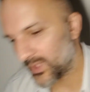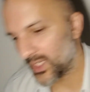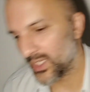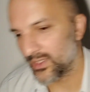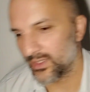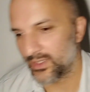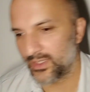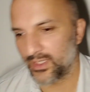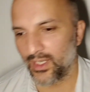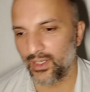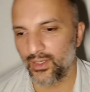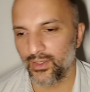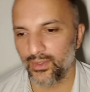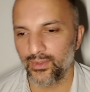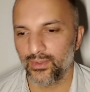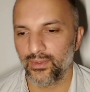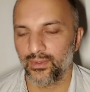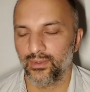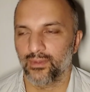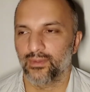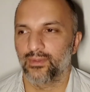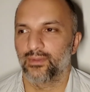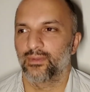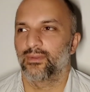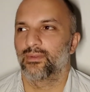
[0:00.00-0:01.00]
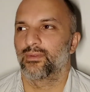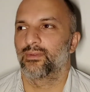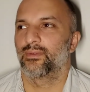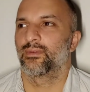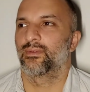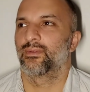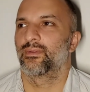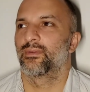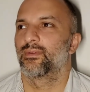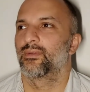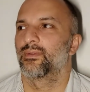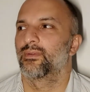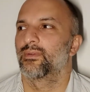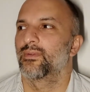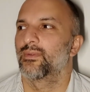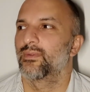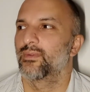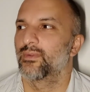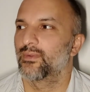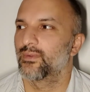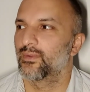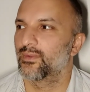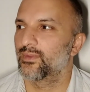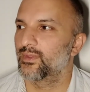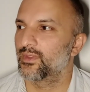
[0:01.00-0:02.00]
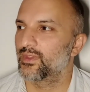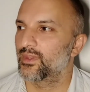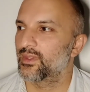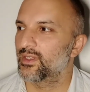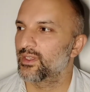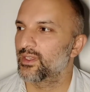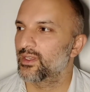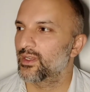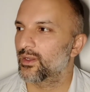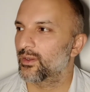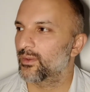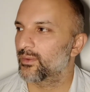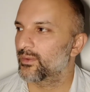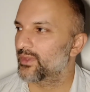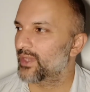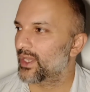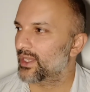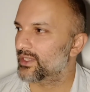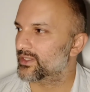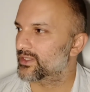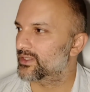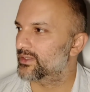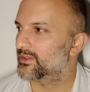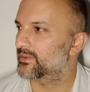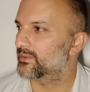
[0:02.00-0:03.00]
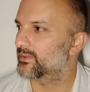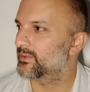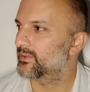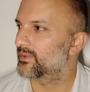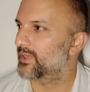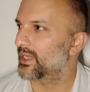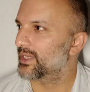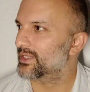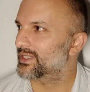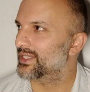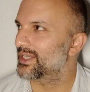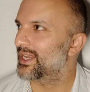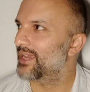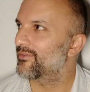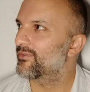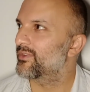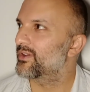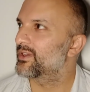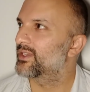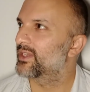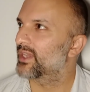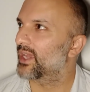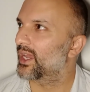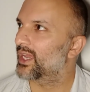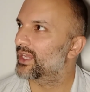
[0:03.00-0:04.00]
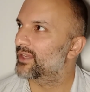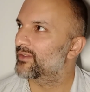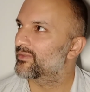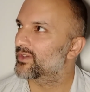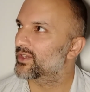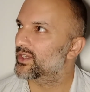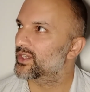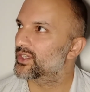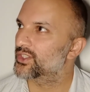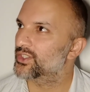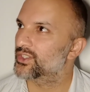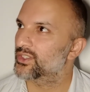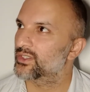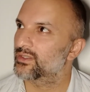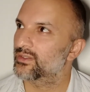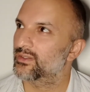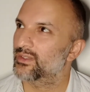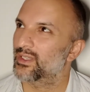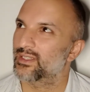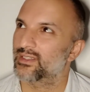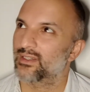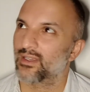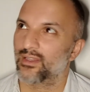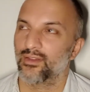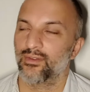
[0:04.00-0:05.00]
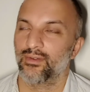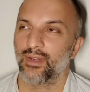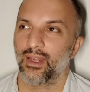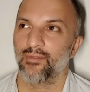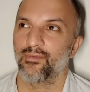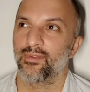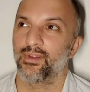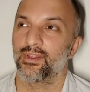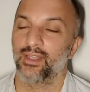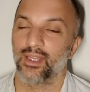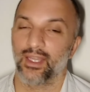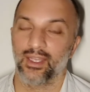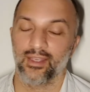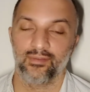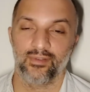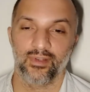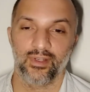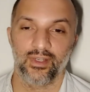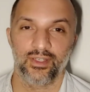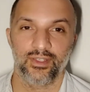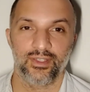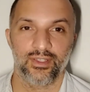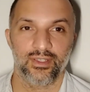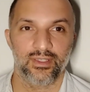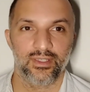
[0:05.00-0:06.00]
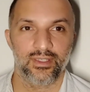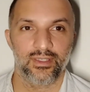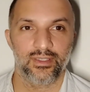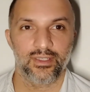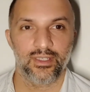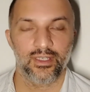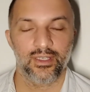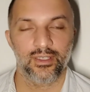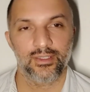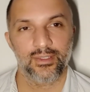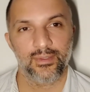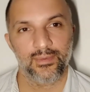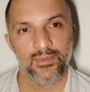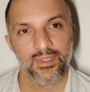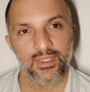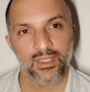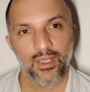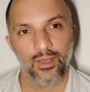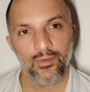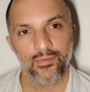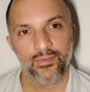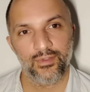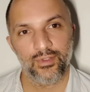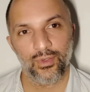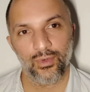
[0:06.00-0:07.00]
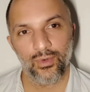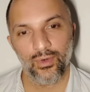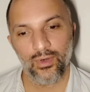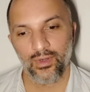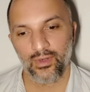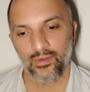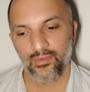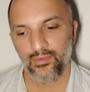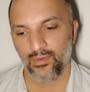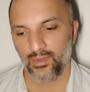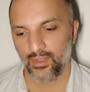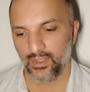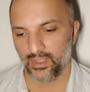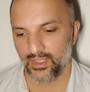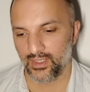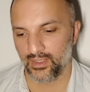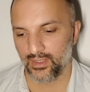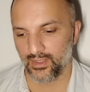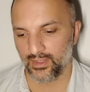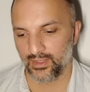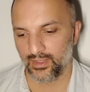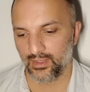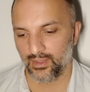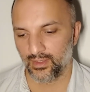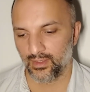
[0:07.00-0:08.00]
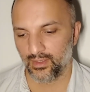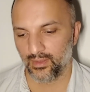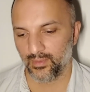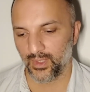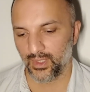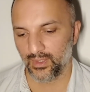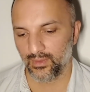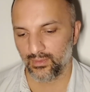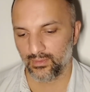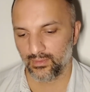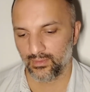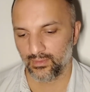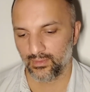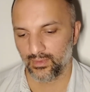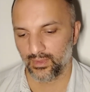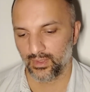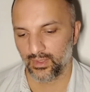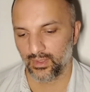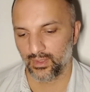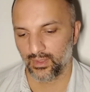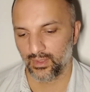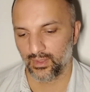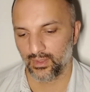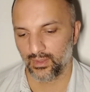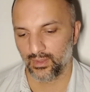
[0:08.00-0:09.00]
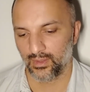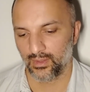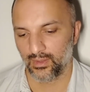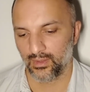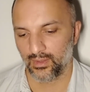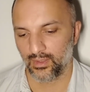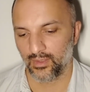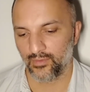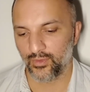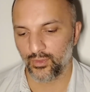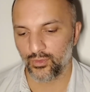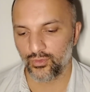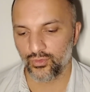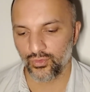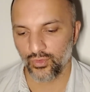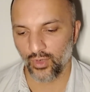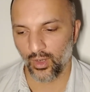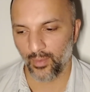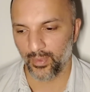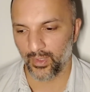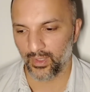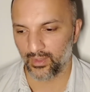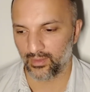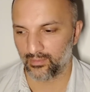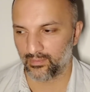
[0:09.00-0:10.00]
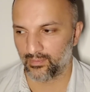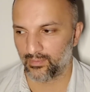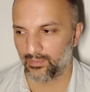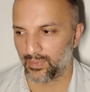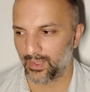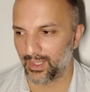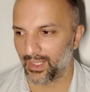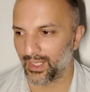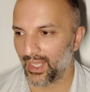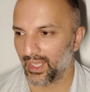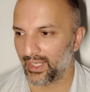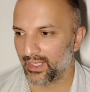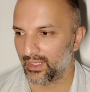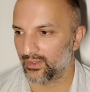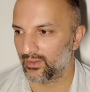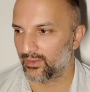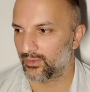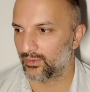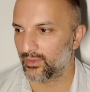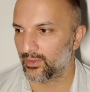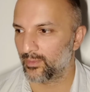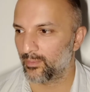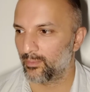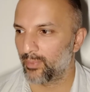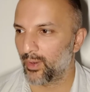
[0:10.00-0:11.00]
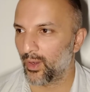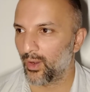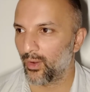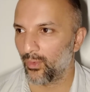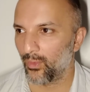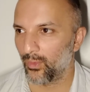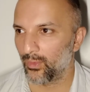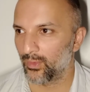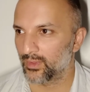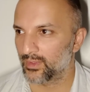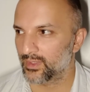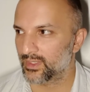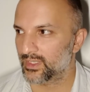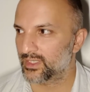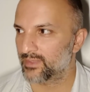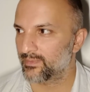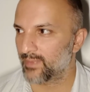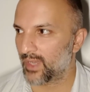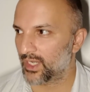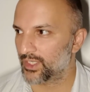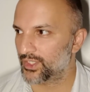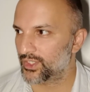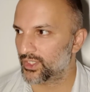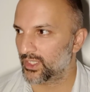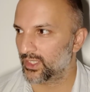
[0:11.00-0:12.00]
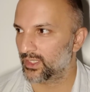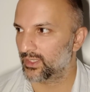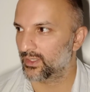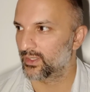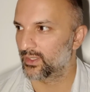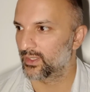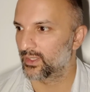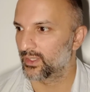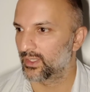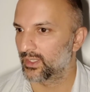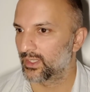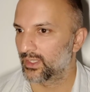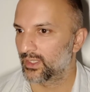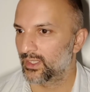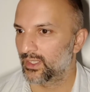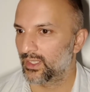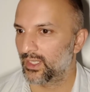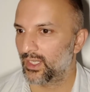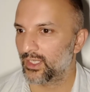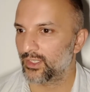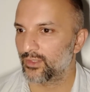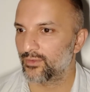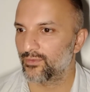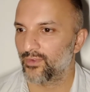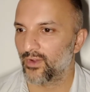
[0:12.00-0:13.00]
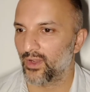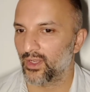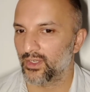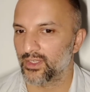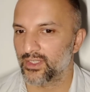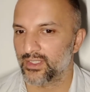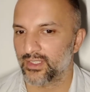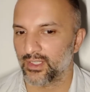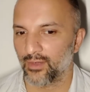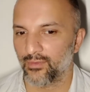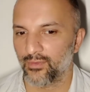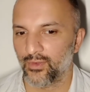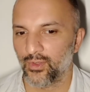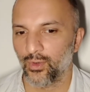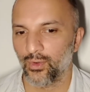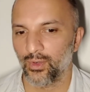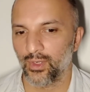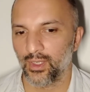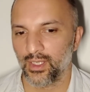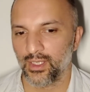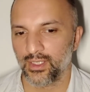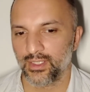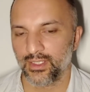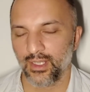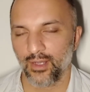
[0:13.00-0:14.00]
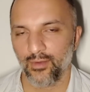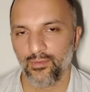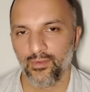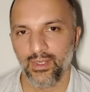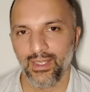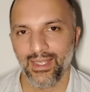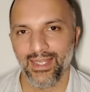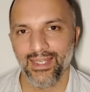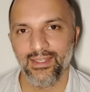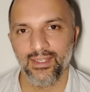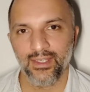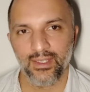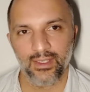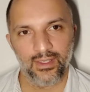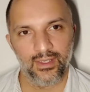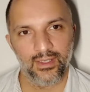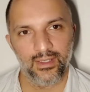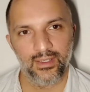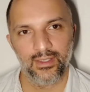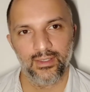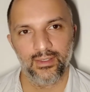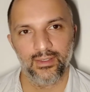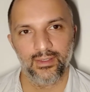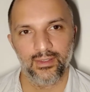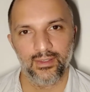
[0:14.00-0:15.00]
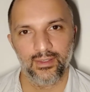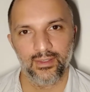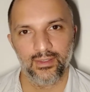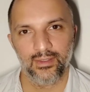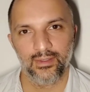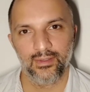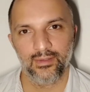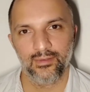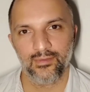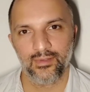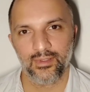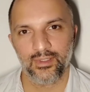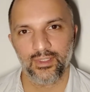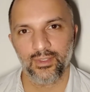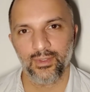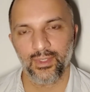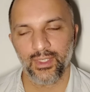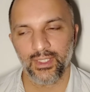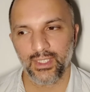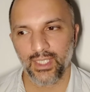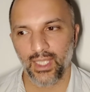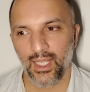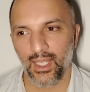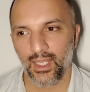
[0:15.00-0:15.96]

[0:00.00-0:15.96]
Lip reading: So, you know, that's an everyday version. There's other everyday versions in terms of self-talk, for instance. I mean, if you drop a plate or a bowl and smash it, and you find yourself calling yourself an idiot for doing